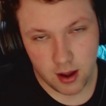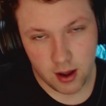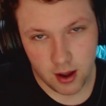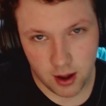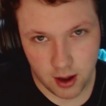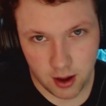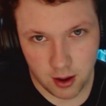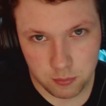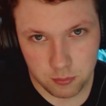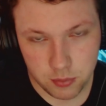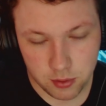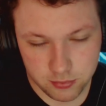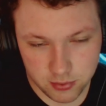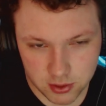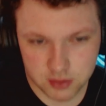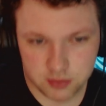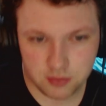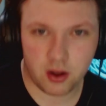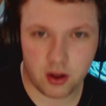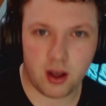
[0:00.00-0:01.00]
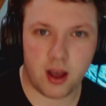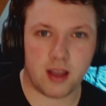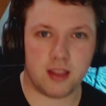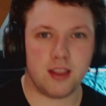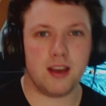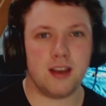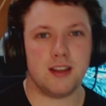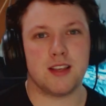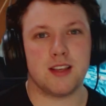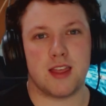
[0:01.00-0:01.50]
Um, but first of all, I'd
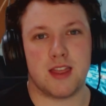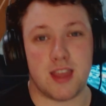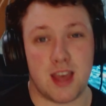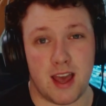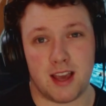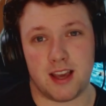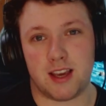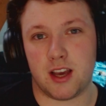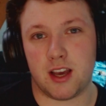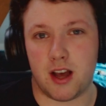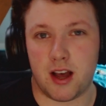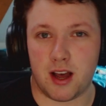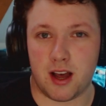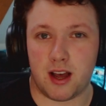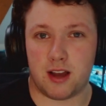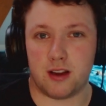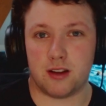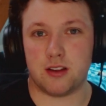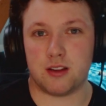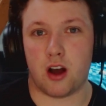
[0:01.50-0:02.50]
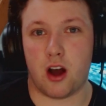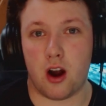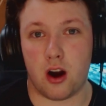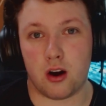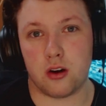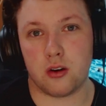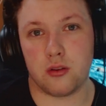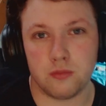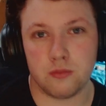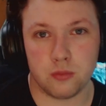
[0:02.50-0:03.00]
like to thank uh,
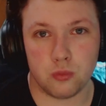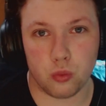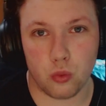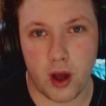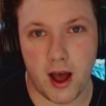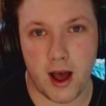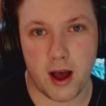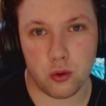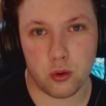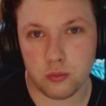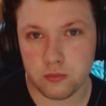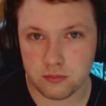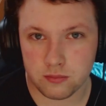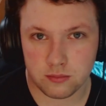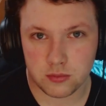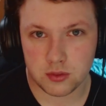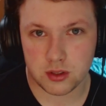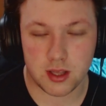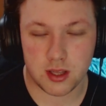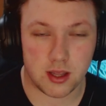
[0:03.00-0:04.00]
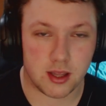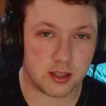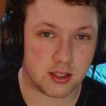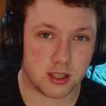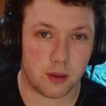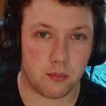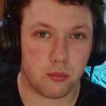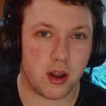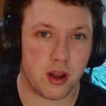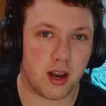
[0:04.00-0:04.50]
our WoW, the
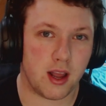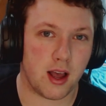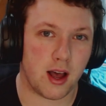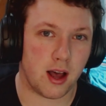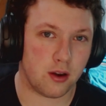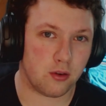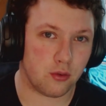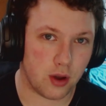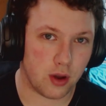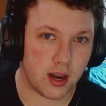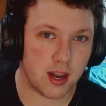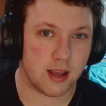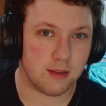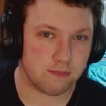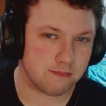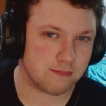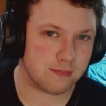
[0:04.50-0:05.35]
subreddit on Reddit.